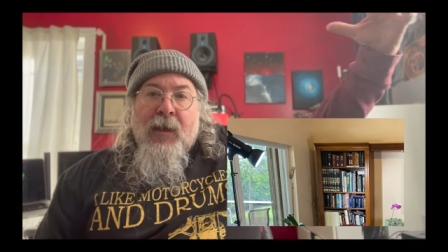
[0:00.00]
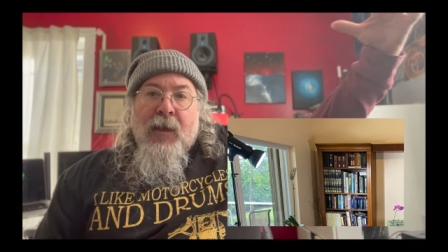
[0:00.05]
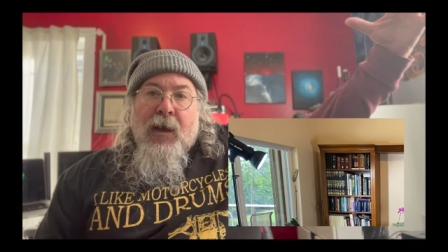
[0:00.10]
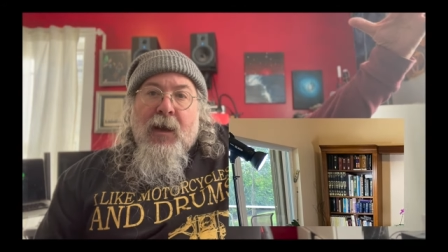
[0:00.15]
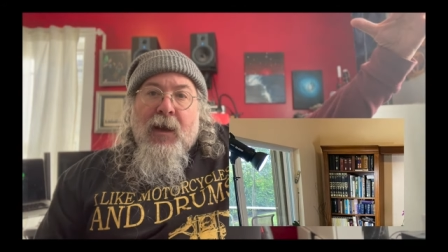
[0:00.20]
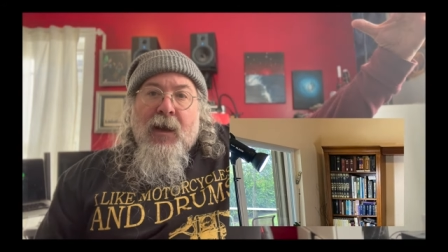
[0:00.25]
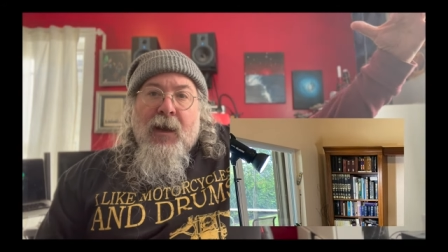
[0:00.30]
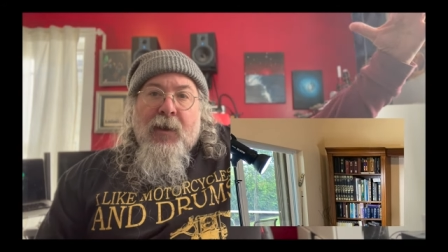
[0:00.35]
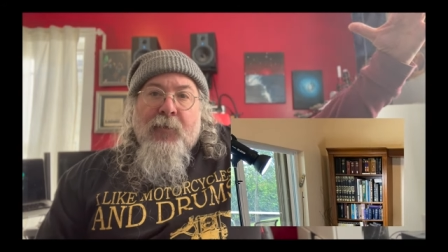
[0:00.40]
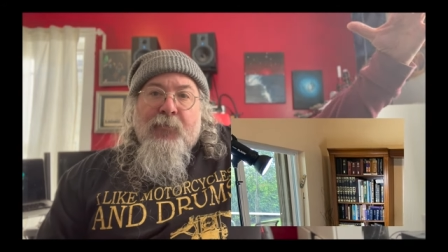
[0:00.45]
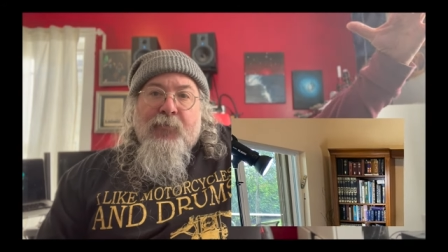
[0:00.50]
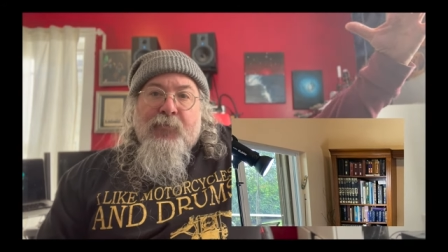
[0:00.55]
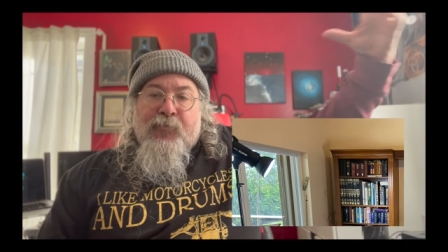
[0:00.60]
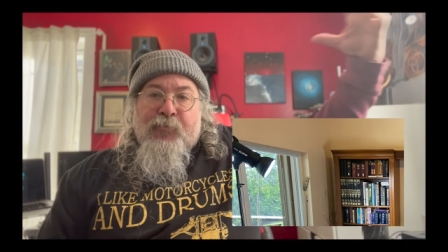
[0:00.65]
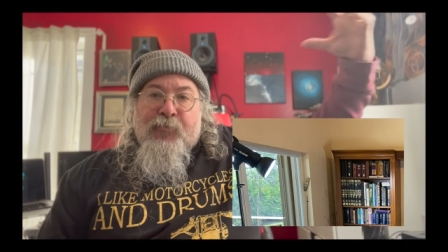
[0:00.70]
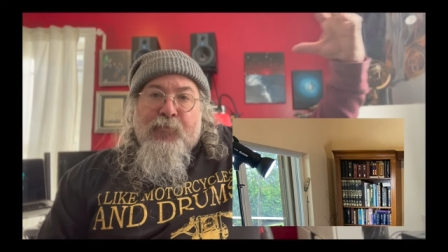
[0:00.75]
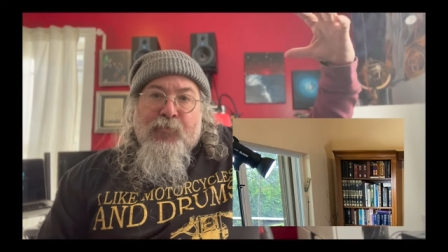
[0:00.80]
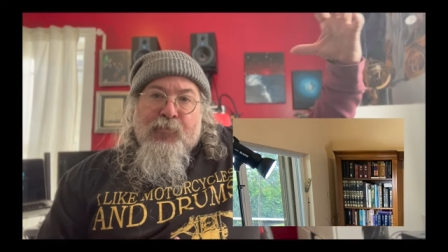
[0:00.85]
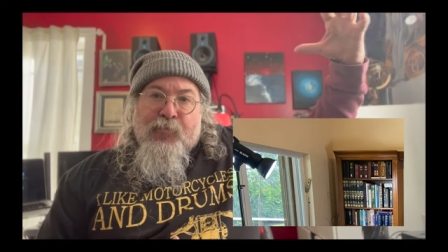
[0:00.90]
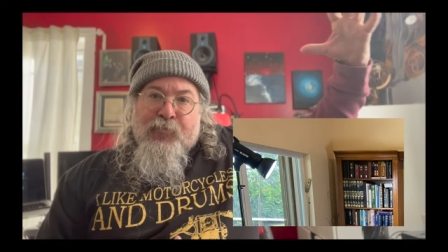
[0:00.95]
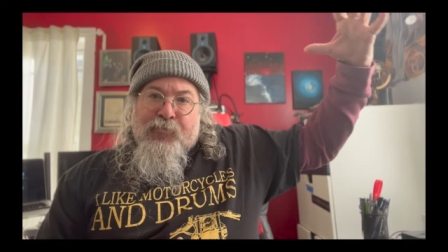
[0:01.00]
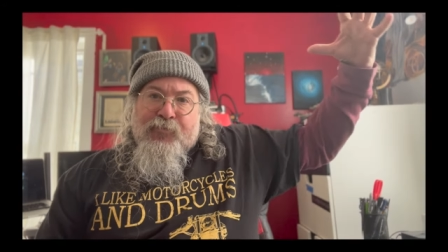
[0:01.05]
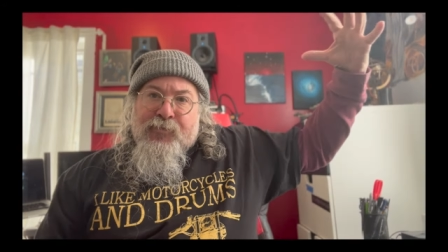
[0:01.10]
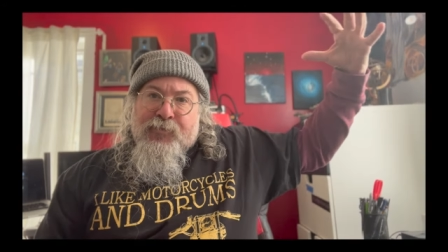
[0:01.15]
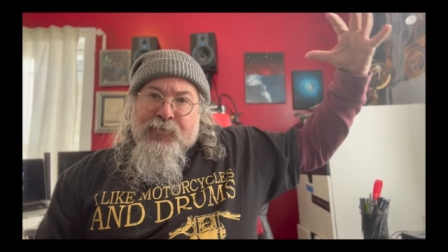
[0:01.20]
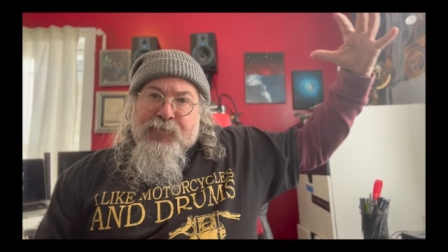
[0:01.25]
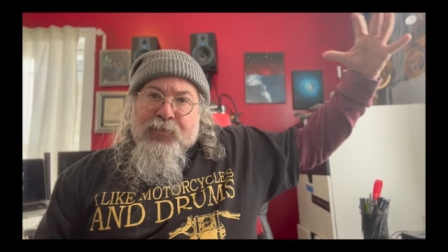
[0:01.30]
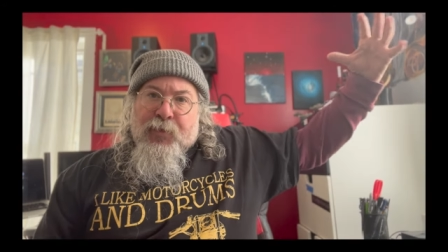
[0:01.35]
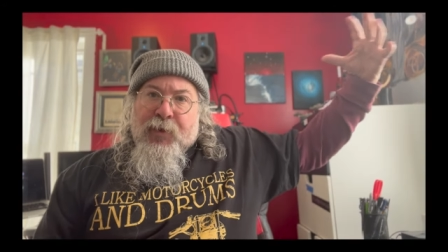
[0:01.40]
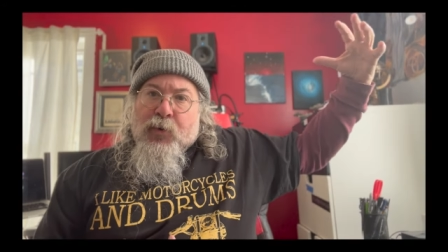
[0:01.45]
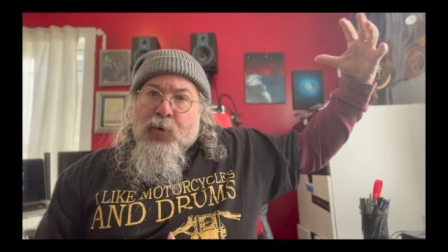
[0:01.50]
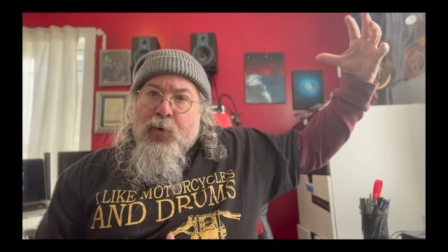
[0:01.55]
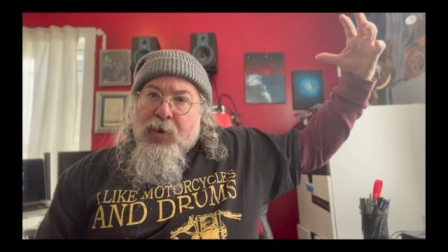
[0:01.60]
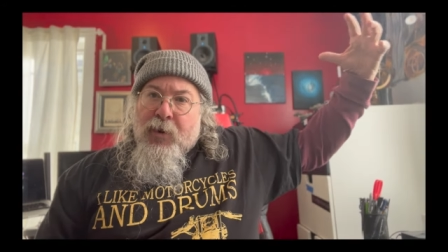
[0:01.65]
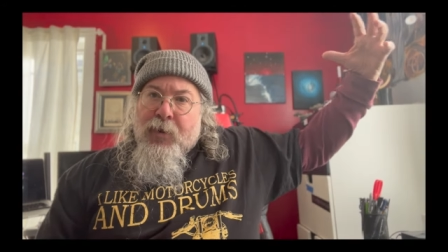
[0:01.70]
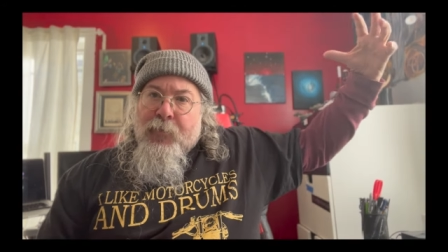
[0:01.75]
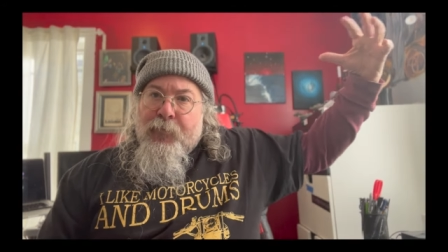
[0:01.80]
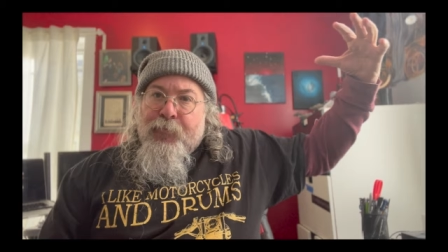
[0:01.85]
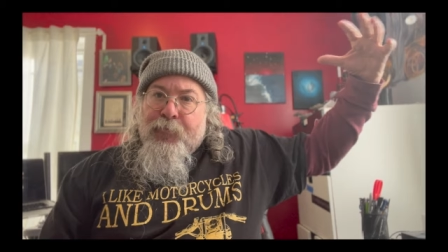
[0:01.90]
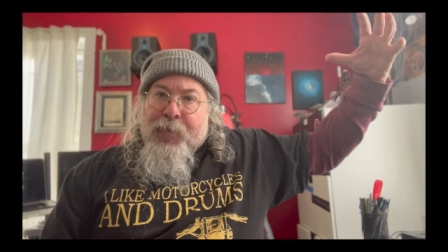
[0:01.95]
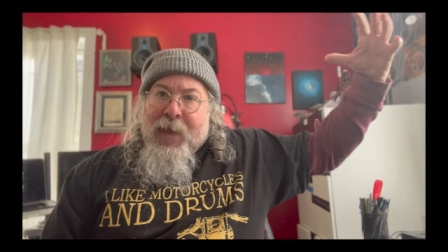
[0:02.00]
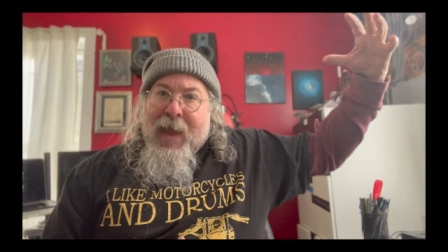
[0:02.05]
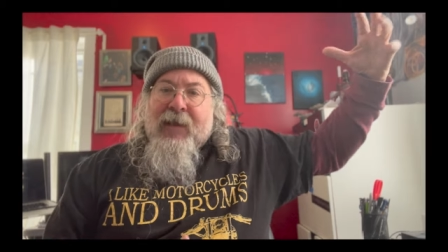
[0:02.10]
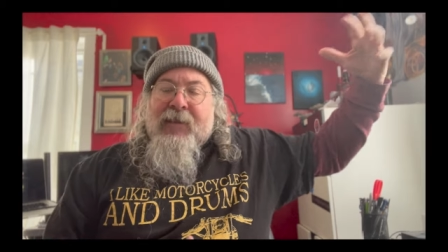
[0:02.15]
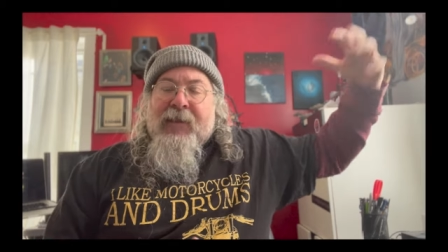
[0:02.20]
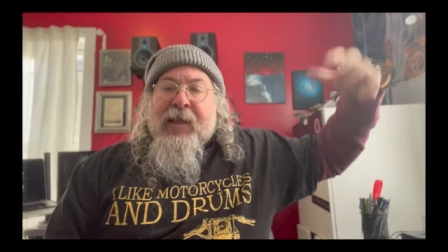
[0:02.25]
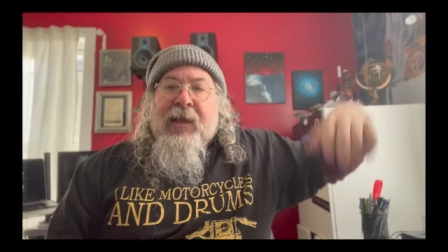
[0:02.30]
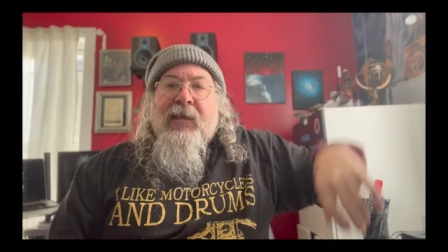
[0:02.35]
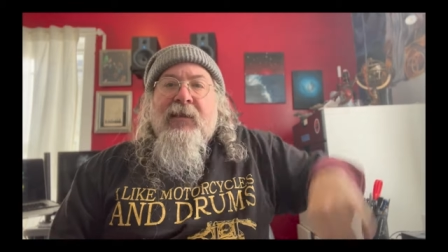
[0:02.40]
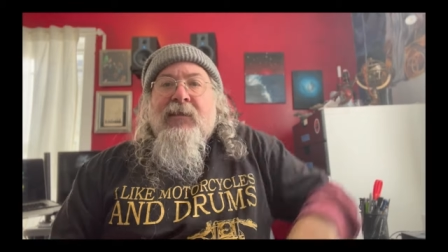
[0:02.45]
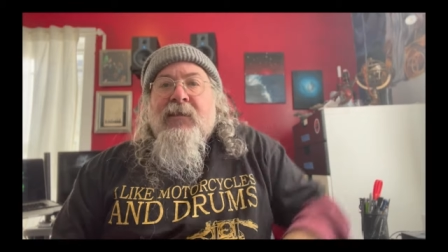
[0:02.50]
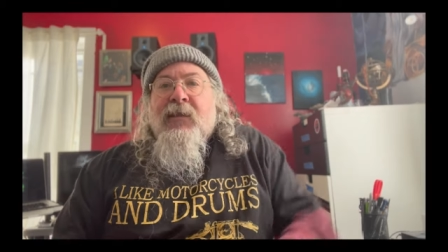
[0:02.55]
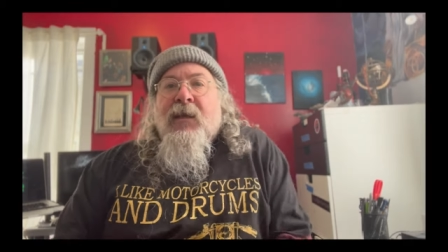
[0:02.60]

uh, three quarter backlight.